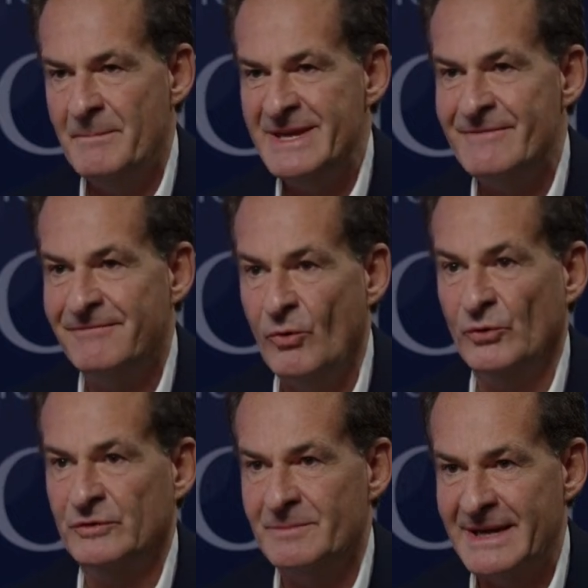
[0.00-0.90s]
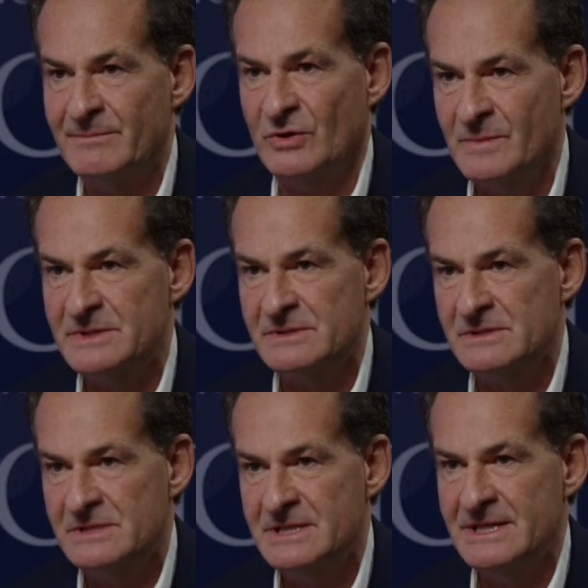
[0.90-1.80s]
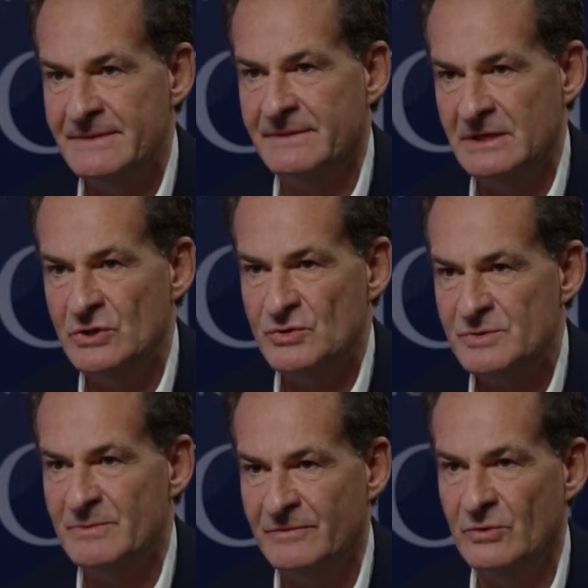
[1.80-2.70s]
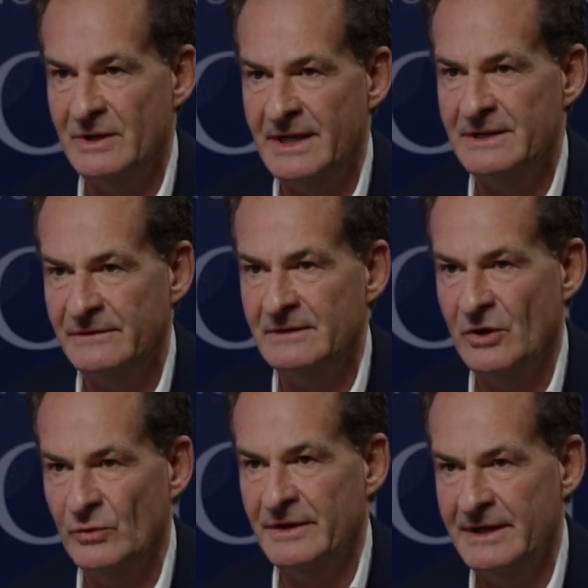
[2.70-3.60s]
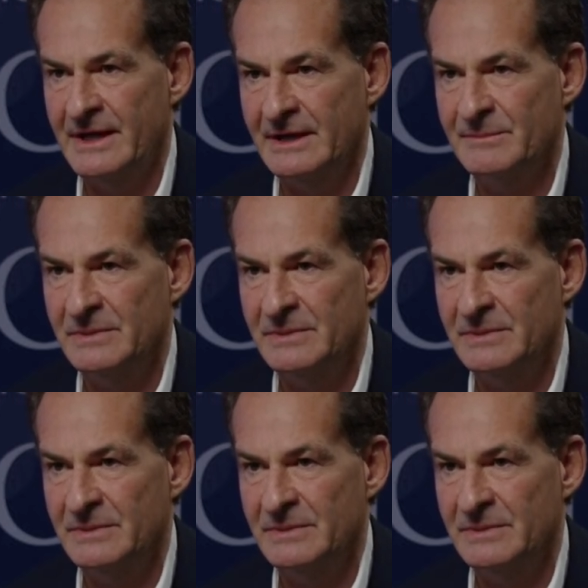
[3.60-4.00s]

be forced to make promises to eat the goose before it lays the golden egg,